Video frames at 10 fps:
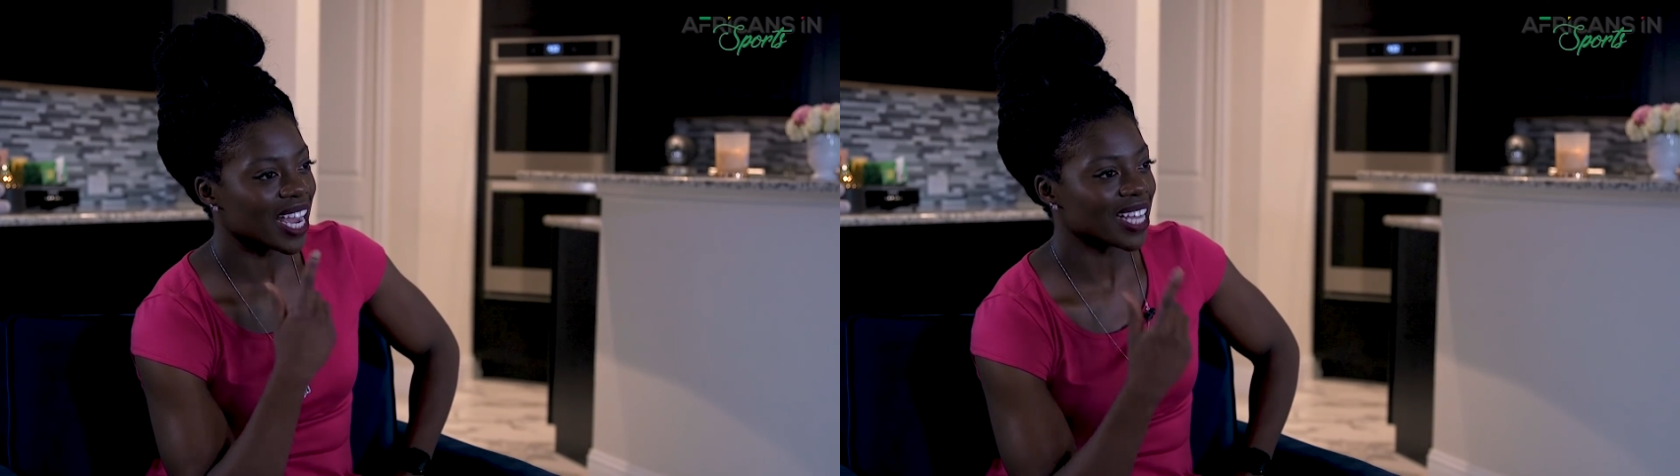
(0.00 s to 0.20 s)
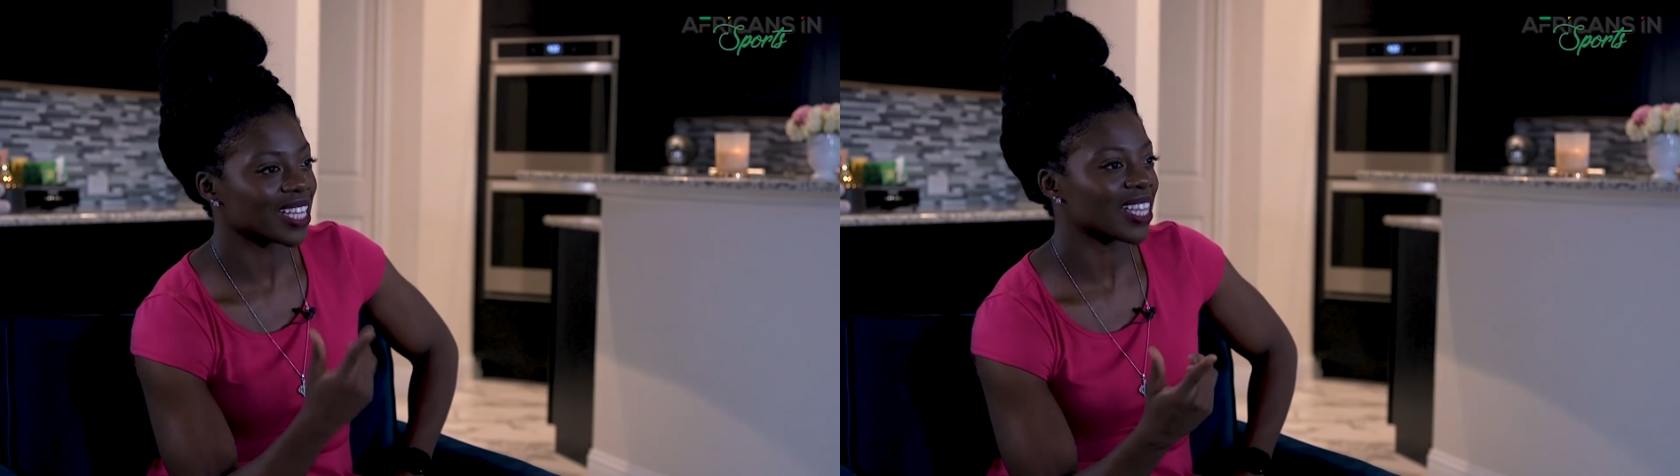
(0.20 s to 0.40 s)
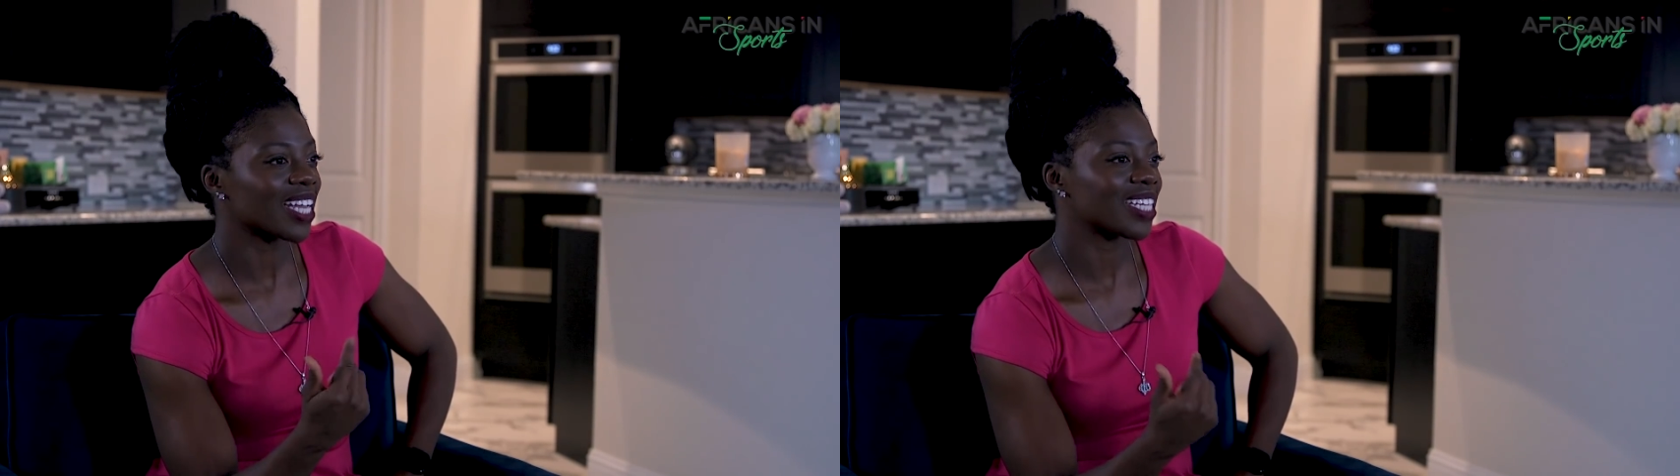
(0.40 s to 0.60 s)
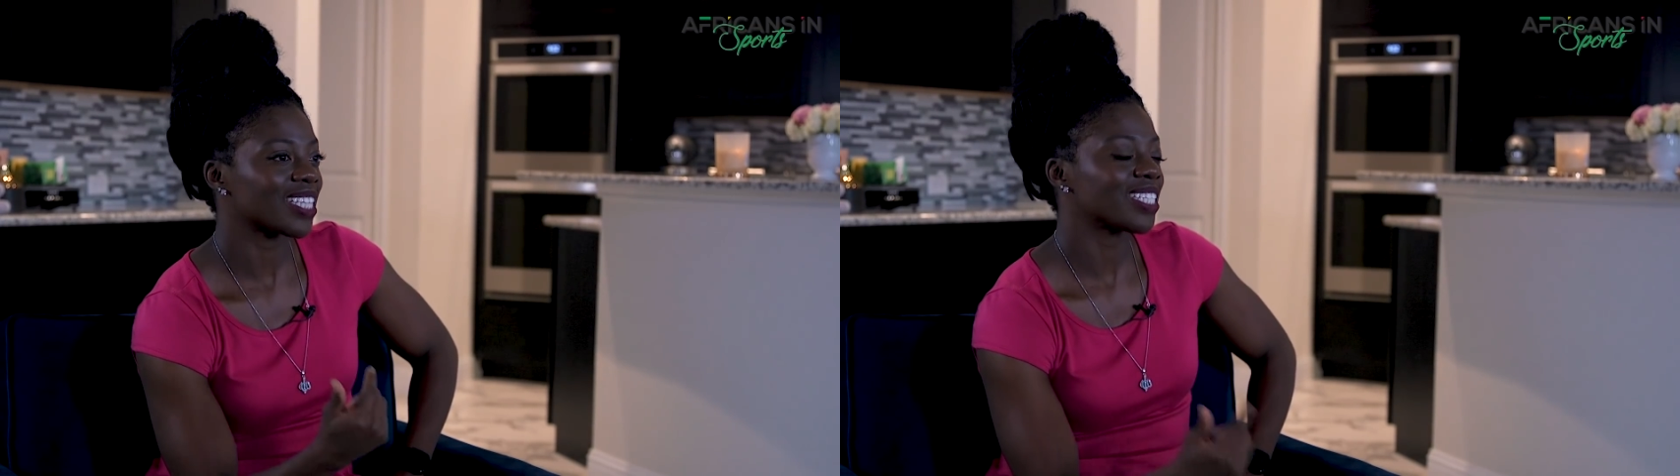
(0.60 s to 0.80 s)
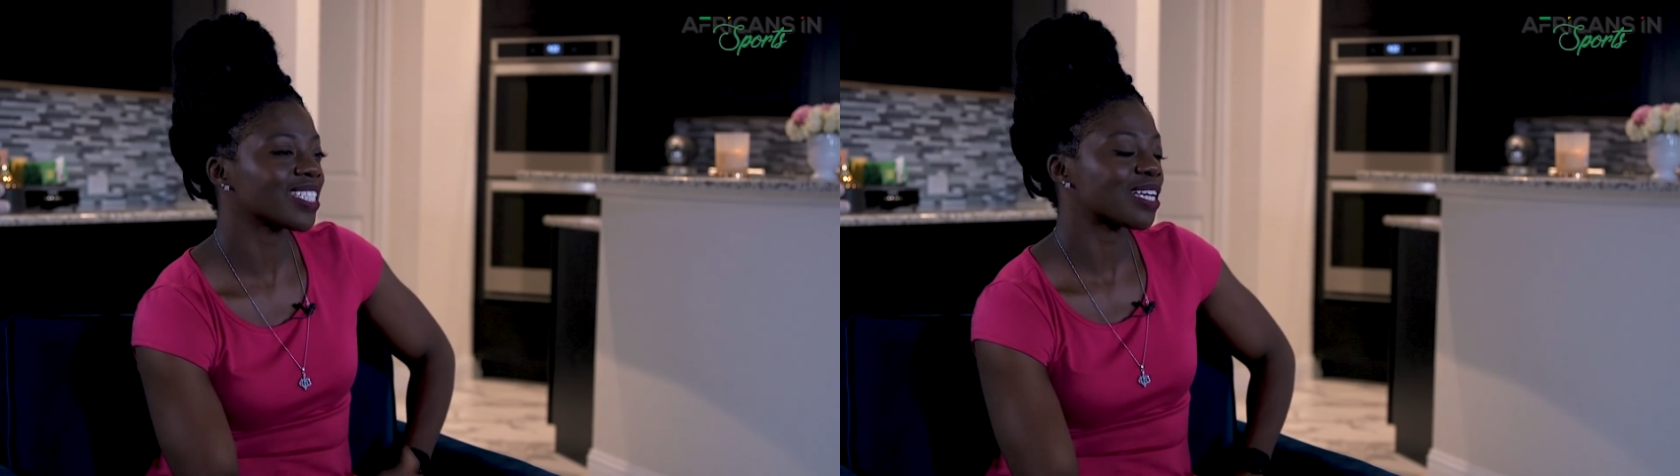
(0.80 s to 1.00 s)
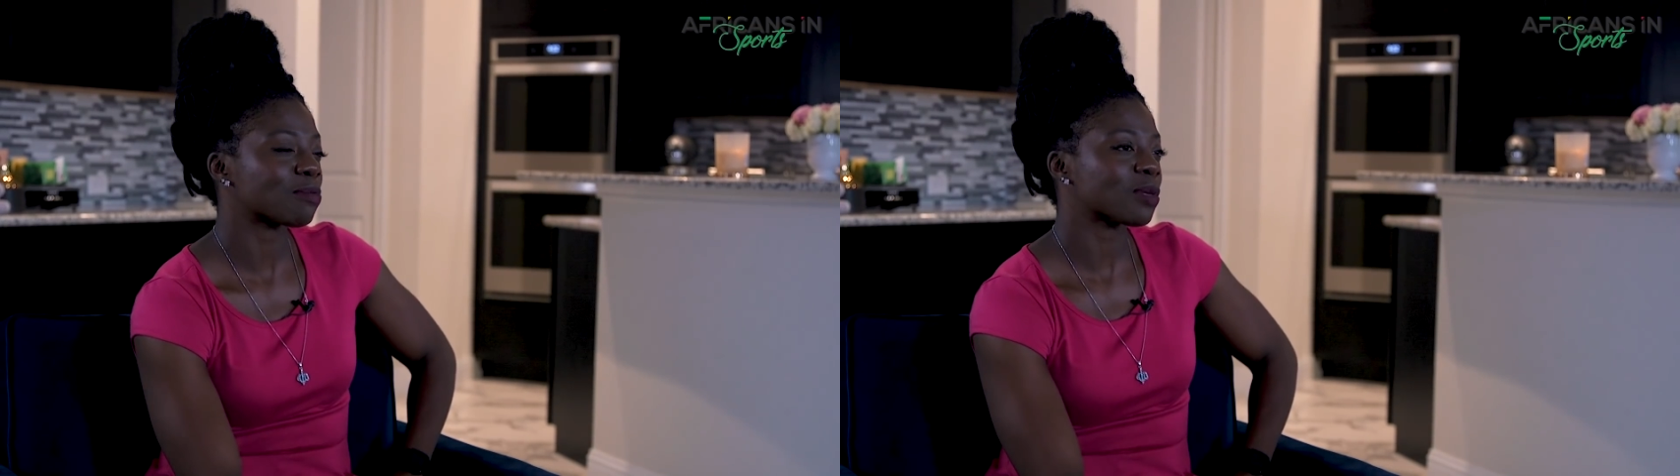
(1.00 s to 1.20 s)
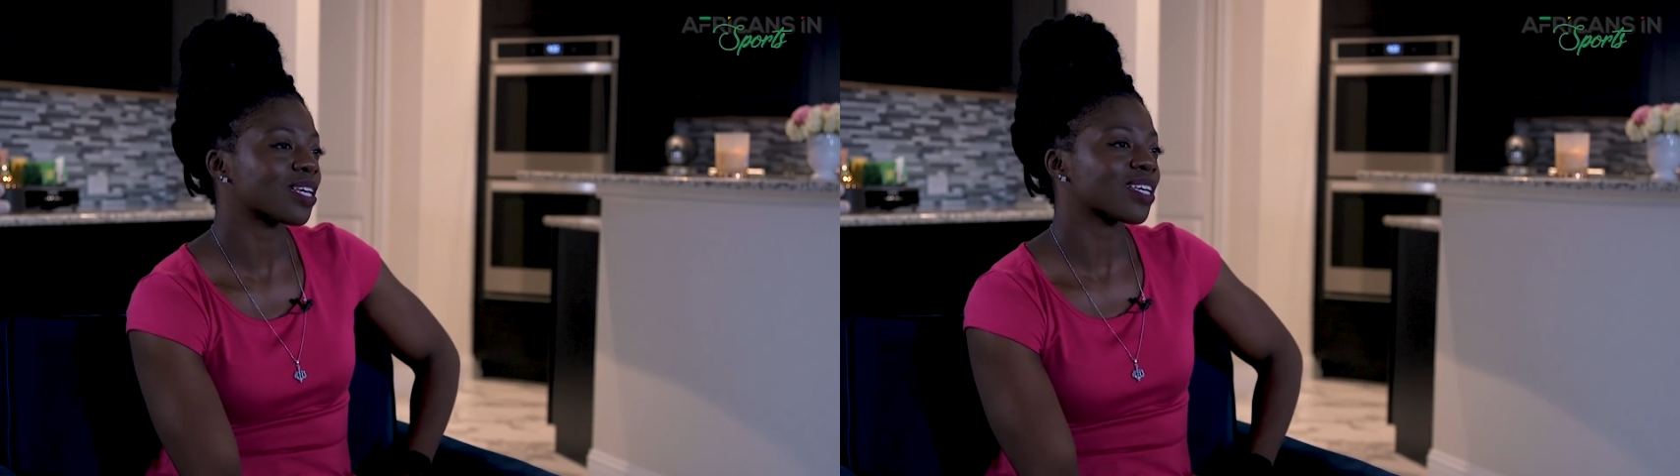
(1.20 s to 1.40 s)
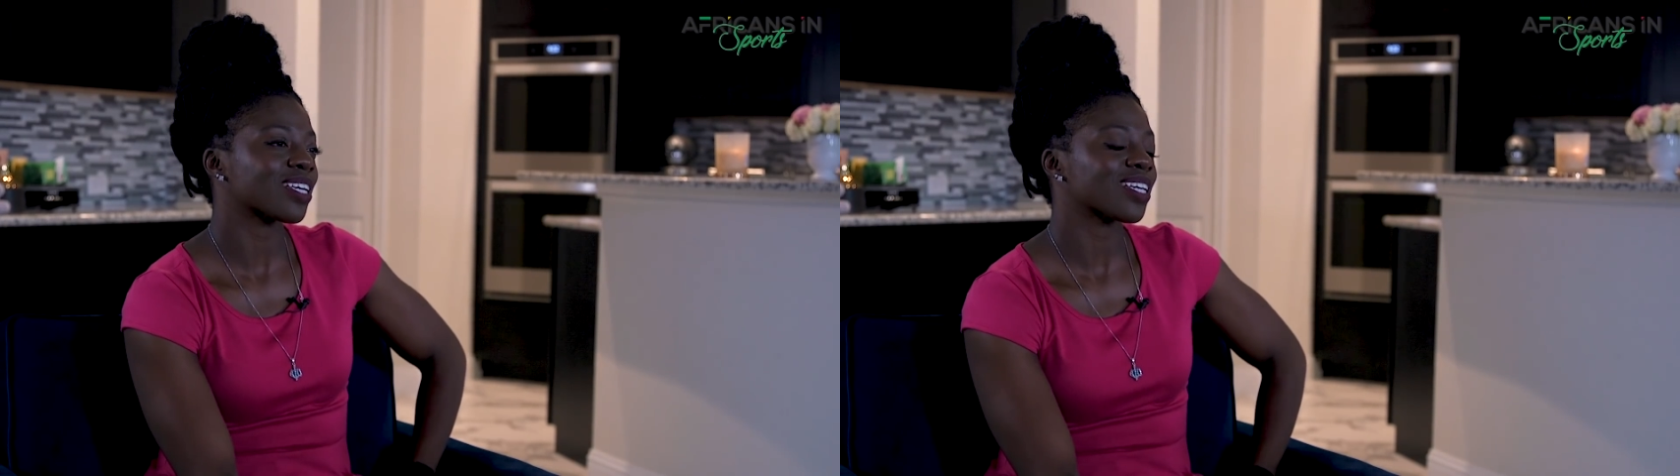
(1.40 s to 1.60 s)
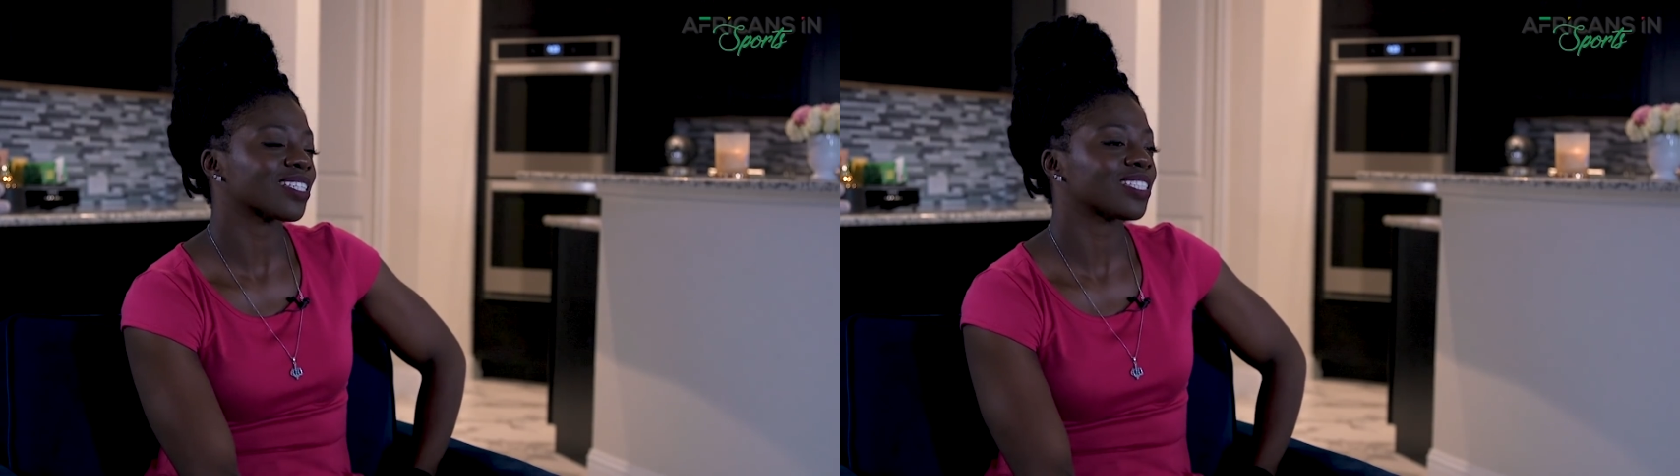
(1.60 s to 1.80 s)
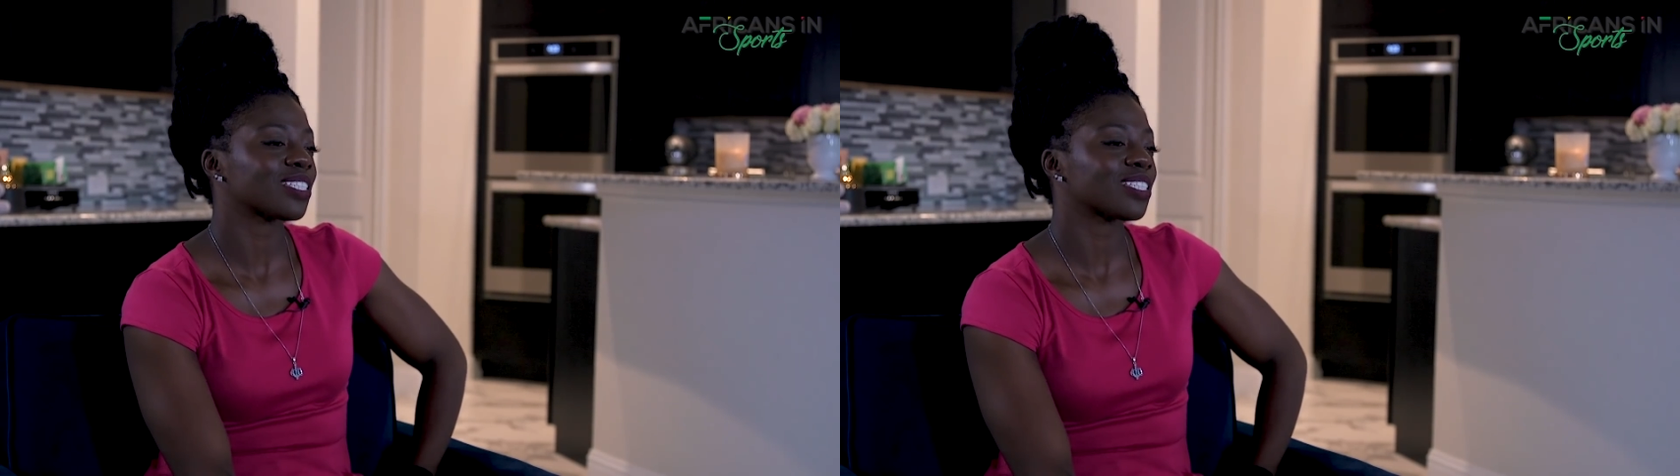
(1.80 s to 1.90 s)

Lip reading: And the lady looked at me, and